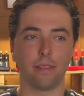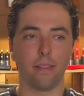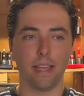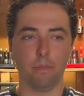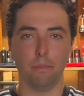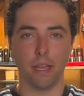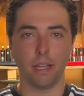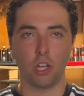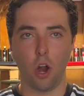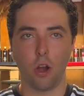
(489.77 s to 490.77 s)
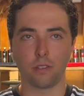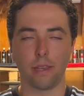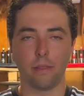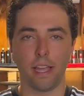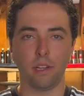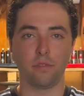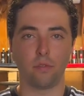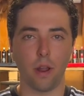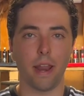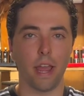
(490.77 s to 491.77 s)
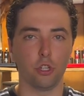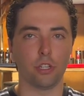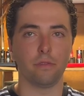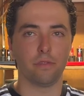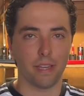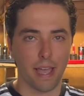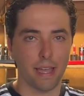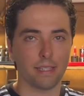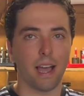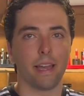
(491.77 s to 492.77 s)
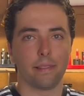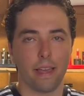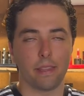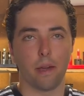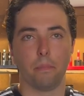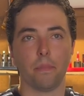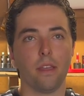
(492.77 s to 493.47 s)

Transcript: I like big cars. I like front-engine V8s. I like them.